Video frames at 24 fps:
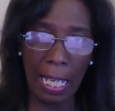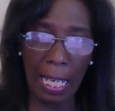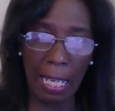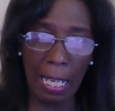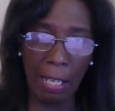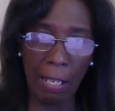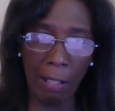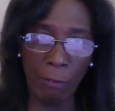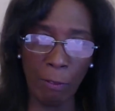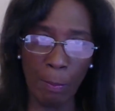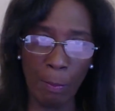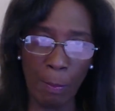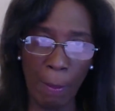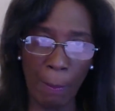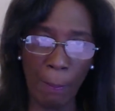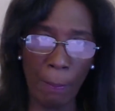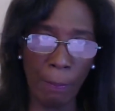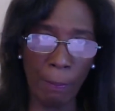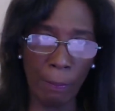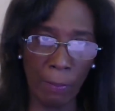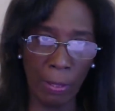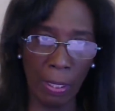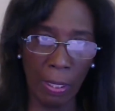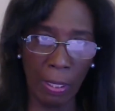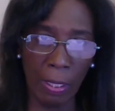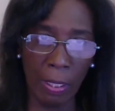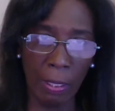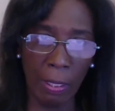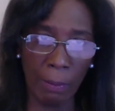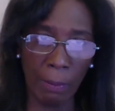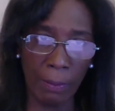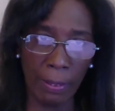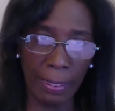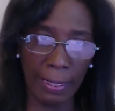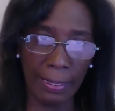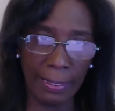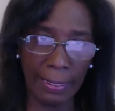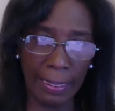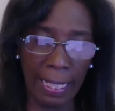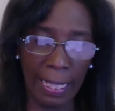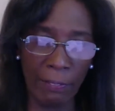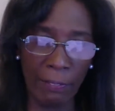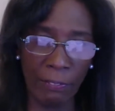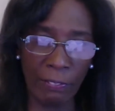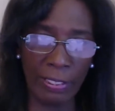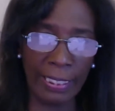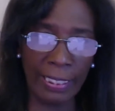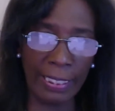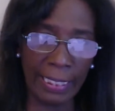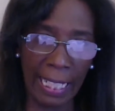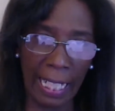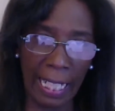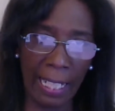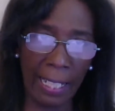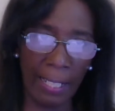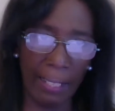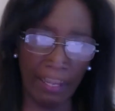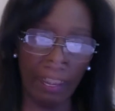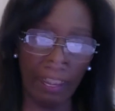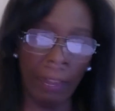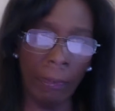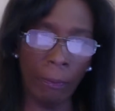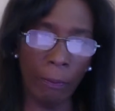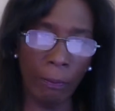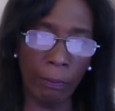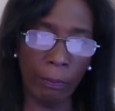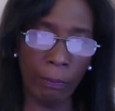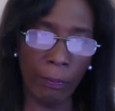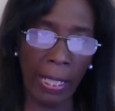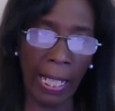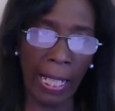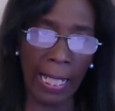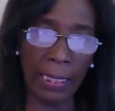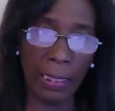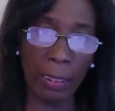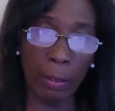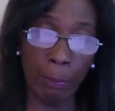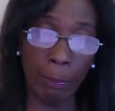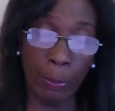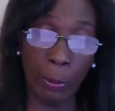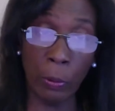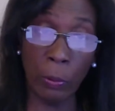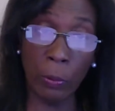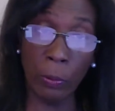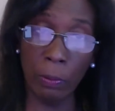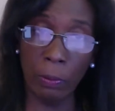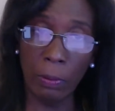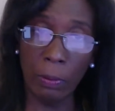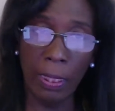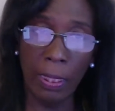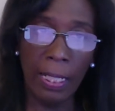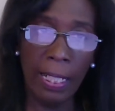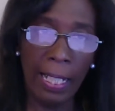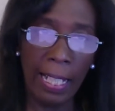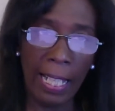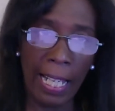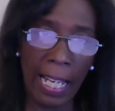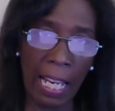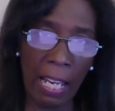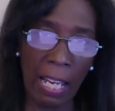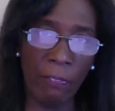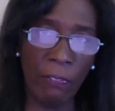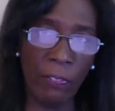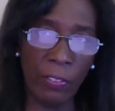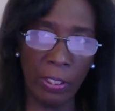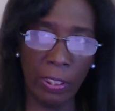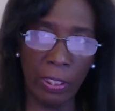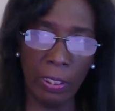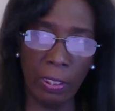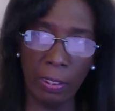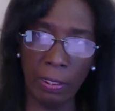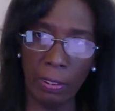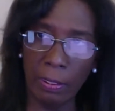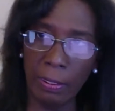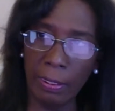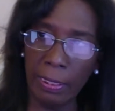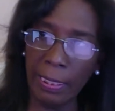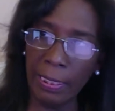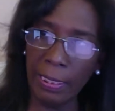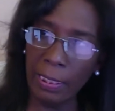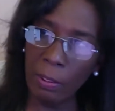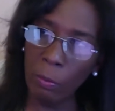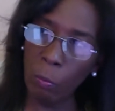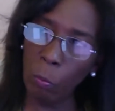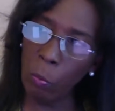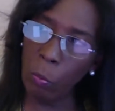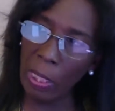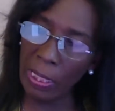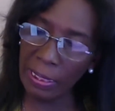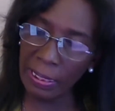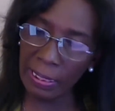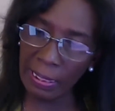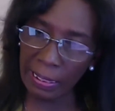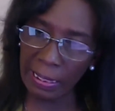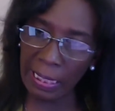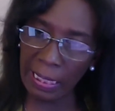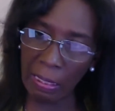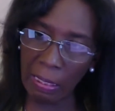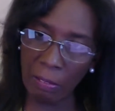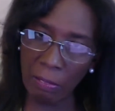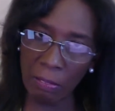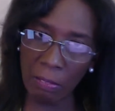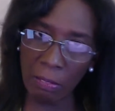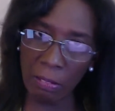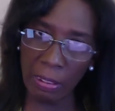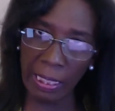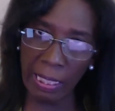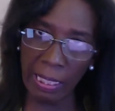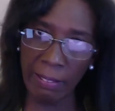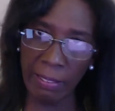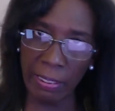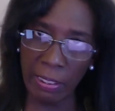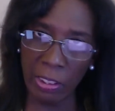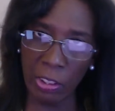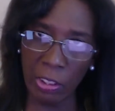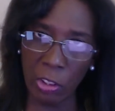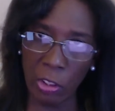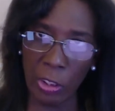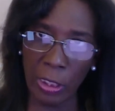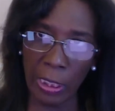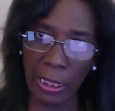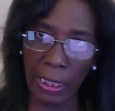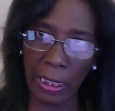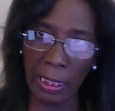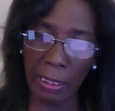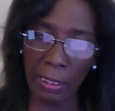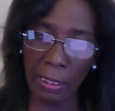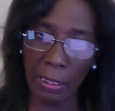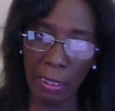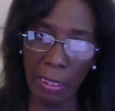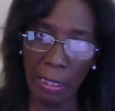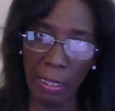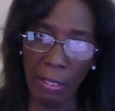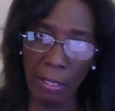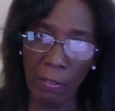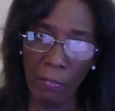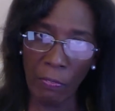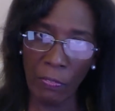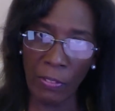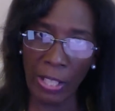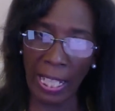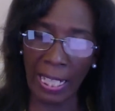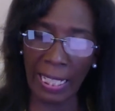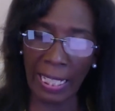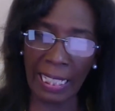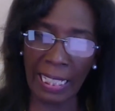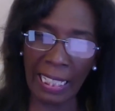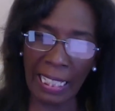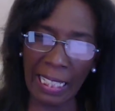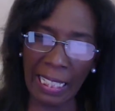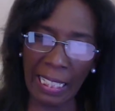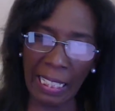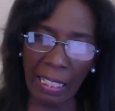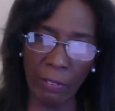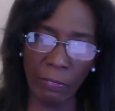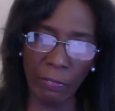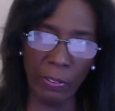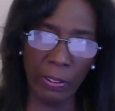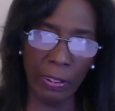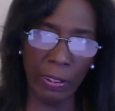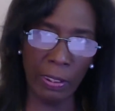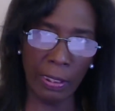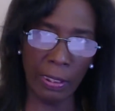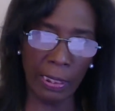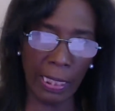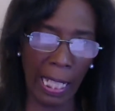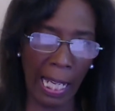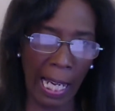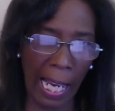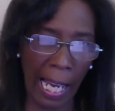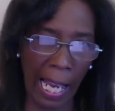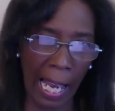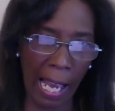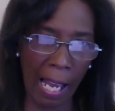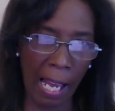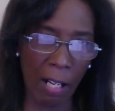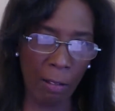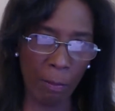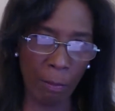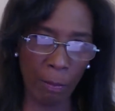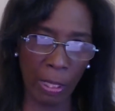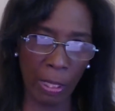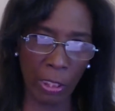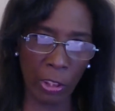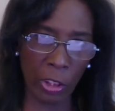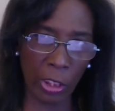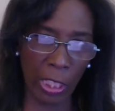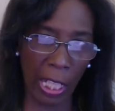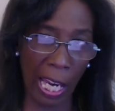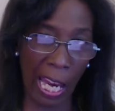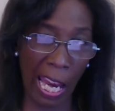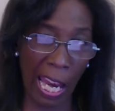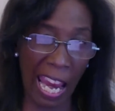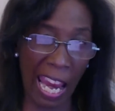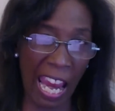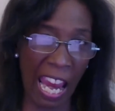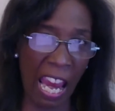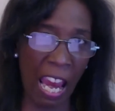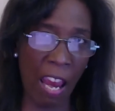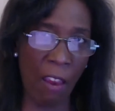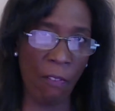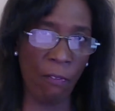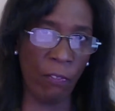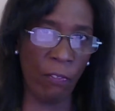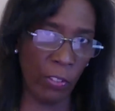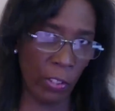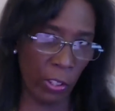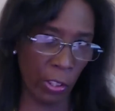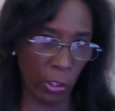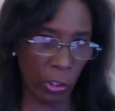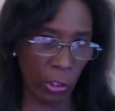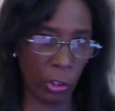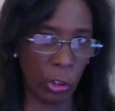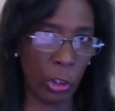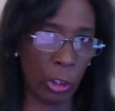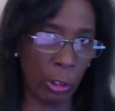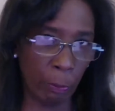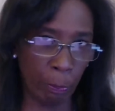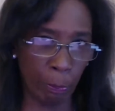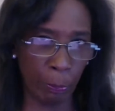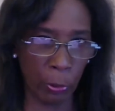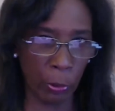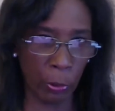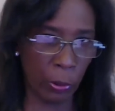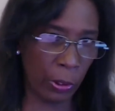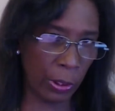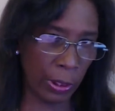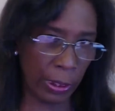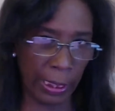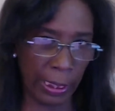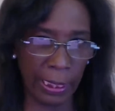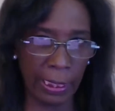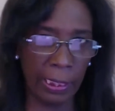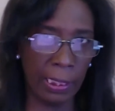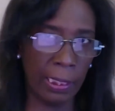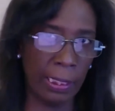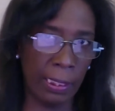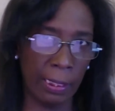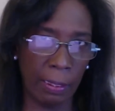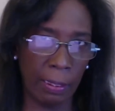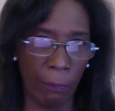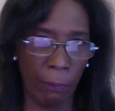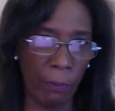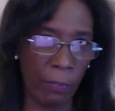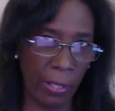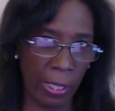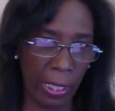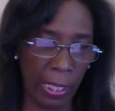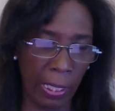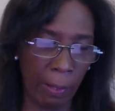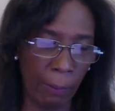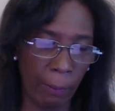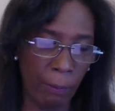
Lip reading: remember, every stat has a pool. Effort is the one stat on your character sheet that governs how much effort you can put into something.